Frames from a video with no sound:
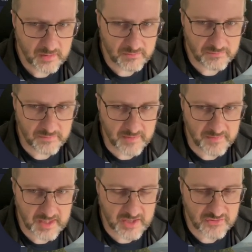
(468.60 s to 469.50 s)
in the
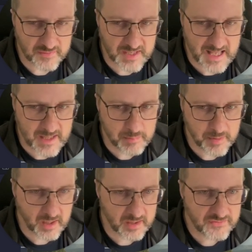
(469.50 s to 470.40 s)
case of an
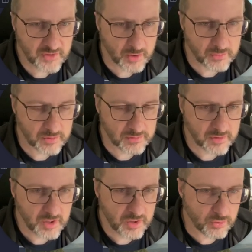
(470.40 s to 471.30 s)
API token,
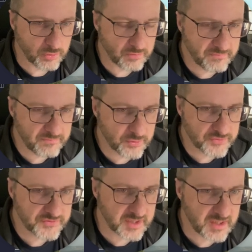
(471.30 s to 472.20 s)
or a
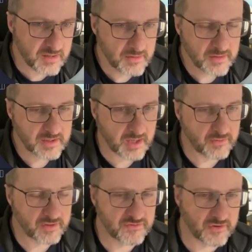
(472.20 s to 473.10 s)
40
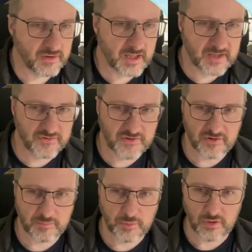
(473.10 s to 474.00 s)
character
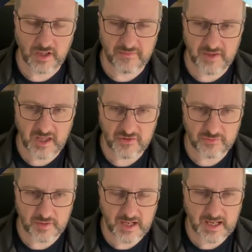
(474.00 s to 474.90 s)
hexadecimal in the case of an
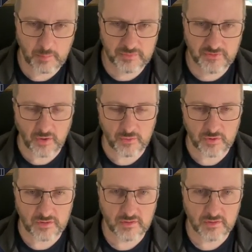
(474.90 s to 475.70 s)
app token.